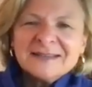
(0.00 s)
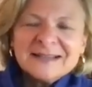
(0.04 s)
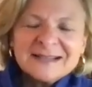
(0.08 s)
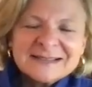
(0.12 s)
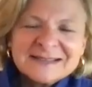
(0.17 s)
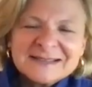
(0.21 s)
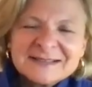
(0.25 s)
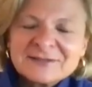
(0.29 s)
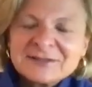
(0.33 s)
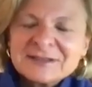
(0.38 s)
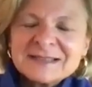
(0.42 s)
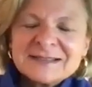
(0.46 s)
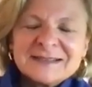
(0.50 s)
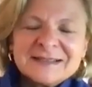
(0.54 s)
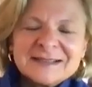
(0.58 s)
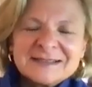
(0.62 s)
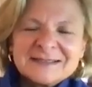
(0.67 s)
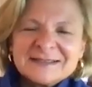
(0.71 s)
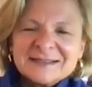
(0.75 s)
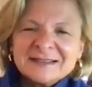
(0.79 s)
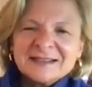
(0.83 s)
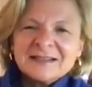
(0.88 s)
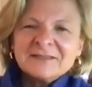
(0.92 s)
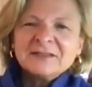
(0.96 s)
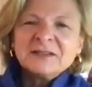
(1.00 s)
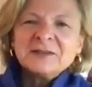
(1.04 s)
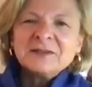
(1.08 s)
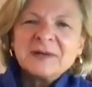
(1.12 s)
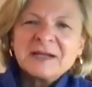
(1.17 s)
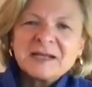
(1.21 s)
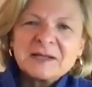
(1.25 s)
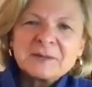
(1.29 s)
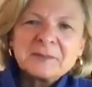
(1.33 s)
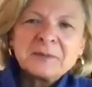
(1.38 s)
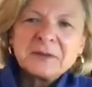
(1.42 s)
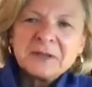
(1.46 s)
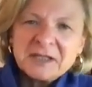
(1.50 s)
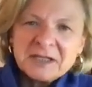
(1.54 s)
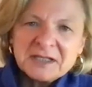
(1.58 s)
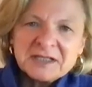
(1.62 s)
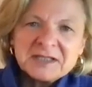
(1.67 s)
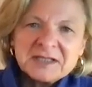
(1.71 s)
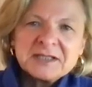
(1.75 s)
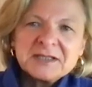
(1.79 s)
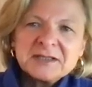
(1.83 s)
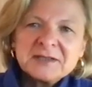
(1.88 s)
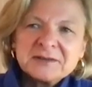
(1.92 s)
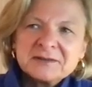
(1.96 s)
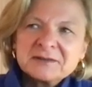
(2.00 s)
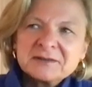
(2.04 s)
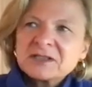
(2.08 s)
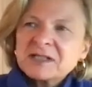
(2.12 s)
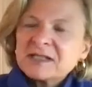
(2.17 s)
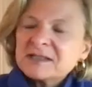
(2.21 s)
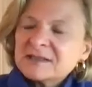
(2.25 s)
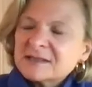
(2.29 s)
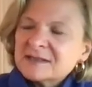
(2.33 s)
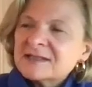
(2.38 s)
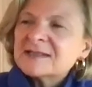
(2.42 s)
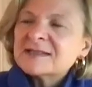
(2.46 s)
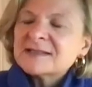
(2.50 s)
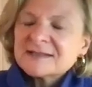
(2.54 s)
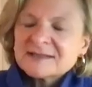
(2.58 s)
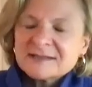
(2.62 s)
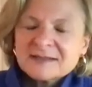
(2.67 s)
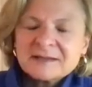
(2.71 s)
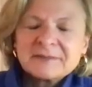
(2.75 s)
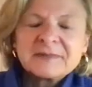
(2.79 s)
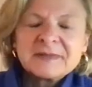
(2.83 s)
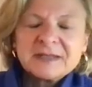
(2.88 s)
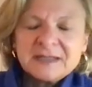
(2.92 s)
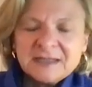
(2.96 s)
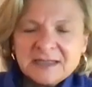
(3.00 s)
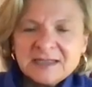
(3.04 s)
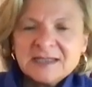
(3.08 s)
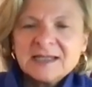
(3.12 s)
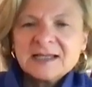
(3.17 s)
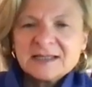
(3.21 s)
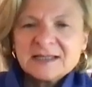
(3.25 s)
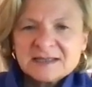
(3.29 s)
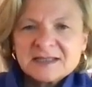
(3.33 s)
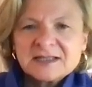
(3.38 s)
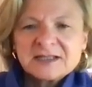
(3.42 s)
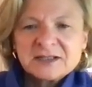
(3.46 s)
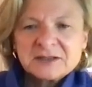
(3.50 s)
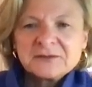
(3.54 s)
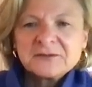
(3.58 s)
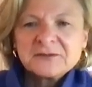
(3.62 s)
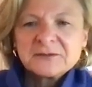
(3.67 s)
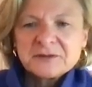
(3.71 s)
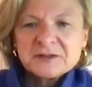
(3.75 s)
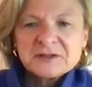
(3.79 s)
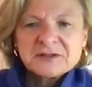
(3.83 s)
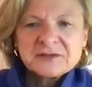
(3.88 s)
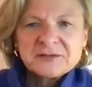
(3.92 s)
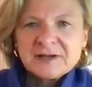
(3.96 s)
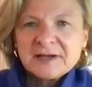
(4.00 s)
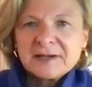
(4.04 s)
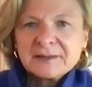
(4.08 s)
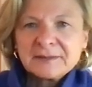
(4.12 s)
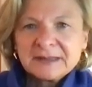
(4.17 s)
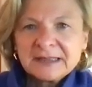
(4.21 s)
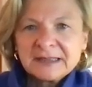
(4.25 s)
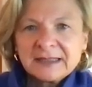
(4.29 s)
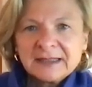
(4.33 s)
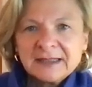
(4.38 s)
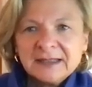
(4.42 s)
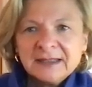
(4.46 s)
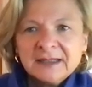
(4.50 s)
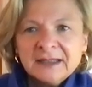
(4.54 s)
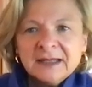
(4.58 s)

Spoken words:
That's Kristen. That's a lovely way to put it too. Justice is something he has to do for his family.